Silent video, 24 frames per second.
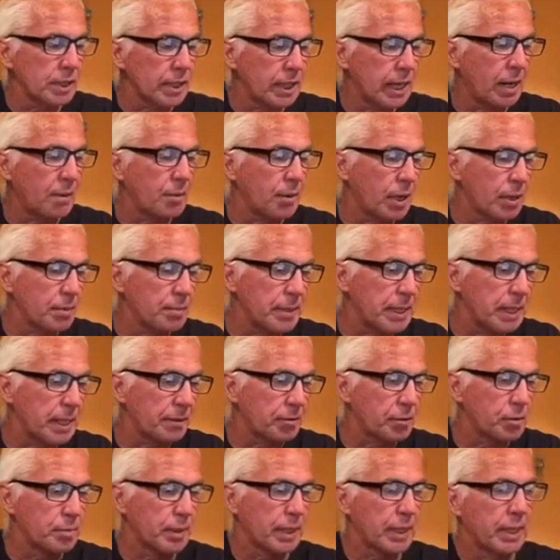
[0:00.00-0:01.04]
And I want to meet
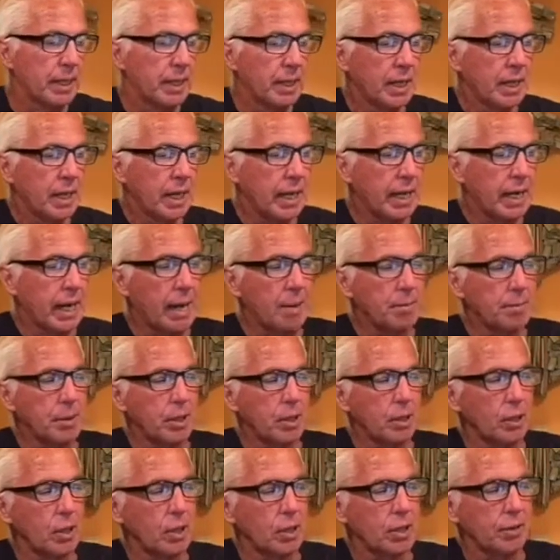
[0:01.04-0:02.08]
everybody, and I'm going
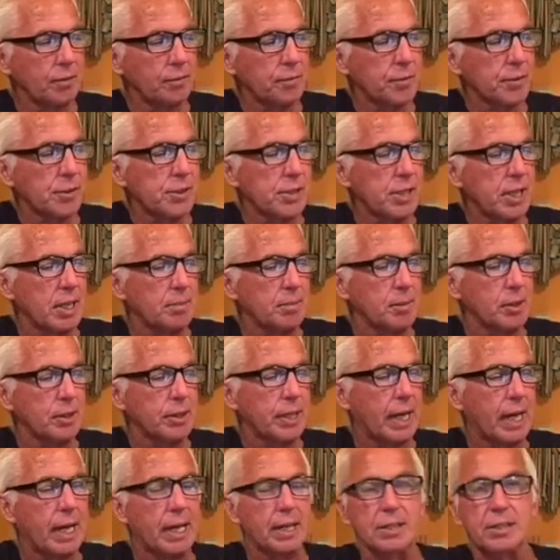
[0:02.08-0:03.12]
to looking for Samuel
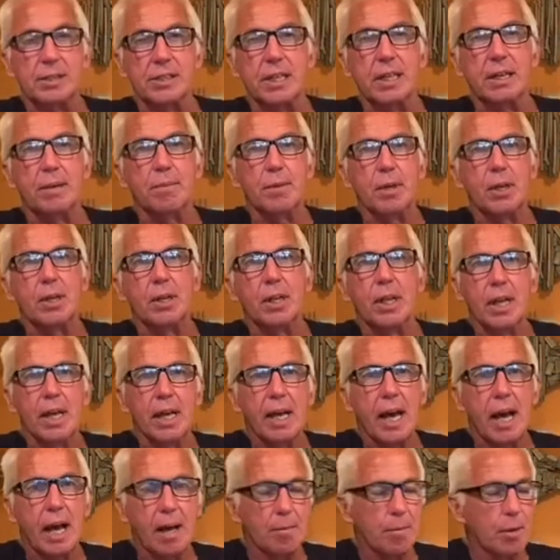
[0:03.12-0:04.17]
Dodge. Samuel,
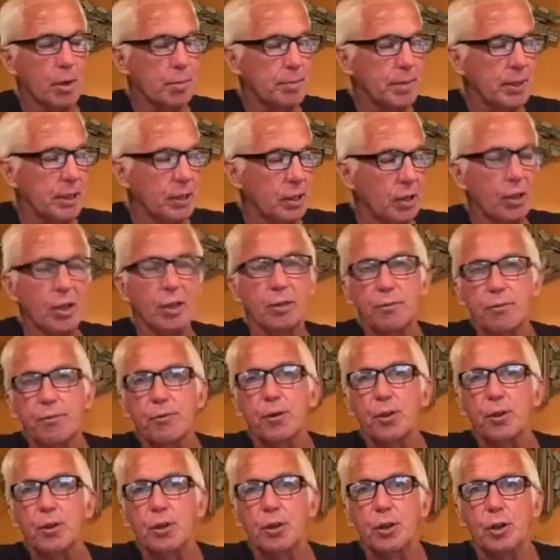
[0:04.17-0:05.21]
I'm going to be looking for
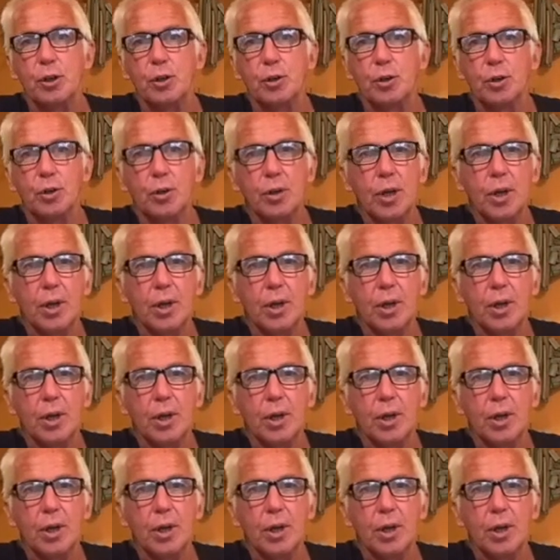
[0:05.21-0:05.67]
you